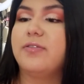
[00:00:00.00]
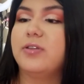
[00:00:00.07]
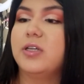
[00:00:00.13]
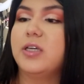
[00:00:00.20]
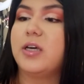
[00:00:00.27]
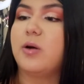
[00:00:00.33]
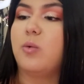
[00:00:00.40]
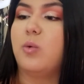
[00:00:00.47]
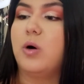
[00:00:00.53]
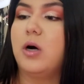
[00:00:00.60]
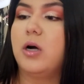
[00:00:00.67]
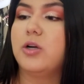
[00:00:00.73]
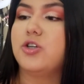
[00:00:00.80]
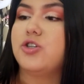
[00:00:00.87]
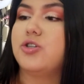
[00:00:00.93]
like it
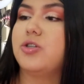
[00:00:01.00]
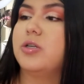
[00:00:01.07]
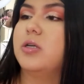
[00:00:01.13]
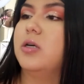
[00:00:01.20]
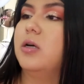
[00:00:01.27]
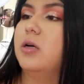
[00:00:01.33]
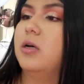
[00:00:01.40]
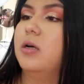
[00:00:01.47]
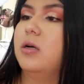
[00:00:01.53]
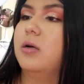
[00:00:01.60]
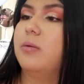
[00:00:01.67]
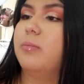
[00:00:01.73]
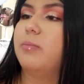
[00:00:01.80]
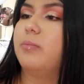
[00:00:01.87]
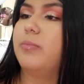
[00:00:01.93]
washed
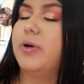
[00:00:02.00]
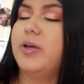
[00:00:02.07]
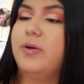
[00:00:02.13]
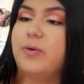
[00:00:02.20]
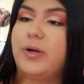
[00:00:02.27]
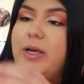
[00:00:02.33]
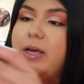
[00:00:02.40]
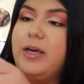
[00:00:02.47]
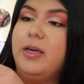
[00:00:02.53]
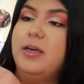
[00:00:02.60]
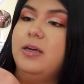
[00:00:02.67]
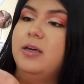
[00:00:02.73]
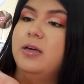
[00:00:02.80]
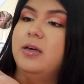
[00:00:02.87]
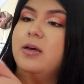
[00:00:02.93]
pretty okay,
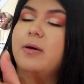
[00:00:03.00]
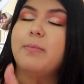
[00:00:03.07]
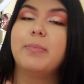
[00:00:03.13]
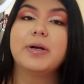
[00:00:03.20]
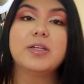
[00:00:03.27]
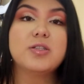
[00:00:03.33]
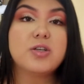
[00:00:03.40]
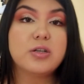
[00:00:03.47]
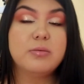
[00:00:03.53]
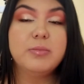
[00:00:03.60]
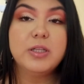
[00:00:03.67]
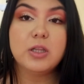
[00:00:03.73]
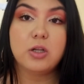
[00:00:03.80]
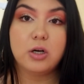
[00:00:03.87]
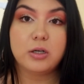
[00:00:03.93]
but it took me
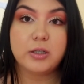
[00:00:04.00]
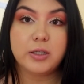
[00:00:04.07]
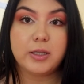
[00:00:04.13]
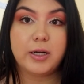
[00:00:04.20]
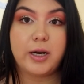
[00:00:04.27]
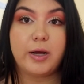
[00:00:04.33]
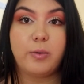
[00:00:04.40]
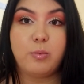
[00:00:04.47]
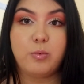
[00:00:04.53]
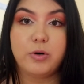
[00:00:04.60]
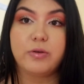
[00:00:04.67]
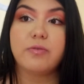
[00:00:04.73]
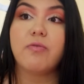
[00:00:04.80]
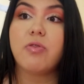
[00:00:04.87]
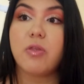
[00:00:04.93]
longer than I would
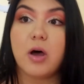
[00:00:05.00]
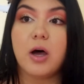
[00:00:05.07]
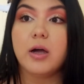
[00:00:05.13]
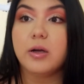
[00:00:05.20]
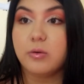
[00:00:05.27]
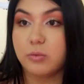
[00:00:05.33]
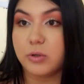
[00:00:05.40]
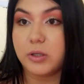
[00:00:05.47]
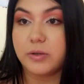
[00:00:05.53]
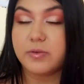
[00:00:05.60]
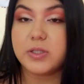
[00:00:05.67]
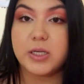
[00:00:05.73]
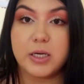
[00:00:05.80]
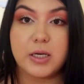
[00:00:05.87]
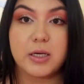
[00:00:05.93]
have thought it would have
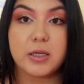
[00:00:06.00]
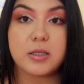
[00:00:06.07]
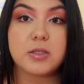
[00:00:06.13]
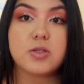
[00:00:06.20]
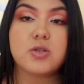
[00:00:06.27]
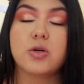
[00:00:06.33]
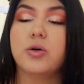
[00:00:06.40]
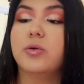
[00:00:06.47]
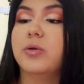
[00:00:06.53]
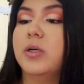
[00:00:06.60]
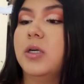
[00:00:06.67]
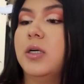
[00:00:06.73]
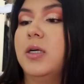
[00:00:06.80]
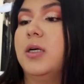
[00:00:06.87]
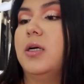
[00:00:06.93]
taken. So
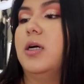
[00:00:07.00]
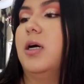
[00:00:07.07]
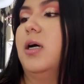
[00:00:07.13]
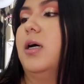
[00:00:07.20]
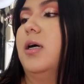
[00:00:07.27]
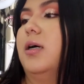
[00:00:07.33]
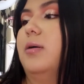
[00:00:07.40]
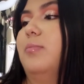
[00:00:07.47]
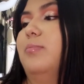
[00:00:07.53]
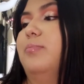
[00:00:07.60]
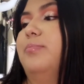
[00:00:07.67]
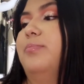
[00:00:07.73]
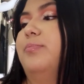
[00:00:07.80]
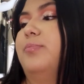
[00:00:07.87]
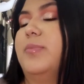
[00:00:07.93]

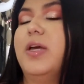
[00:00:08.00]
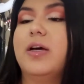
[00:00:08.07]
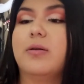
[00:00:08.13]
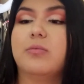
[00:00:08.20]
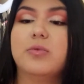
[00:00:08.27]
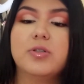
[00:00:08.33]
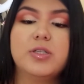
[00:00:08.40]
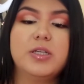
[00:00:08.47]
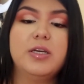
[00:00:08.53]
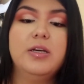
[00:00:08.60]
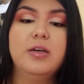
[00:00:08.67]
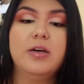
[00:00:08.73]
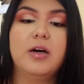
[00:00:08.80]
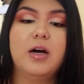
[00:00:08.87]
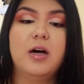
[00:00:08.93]
yeah, we'll see
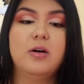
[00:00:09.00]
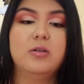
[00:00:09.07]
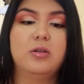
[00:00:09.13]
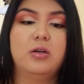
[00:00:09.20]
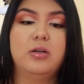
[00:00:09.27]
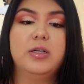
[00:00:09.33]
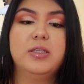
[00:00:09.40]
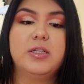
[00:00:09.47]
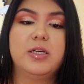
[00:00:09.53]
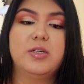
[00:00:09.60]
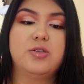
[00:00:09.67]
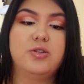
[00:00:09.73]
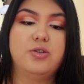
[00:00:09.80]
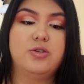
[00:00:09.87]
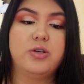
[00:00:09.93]
how long it takes
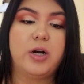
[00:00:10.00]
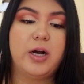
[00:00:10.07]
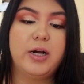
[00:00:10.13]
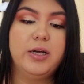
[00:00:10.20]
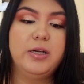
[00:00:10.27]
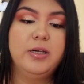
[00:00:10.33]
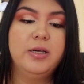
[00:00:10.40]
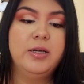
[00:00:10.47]
to dry.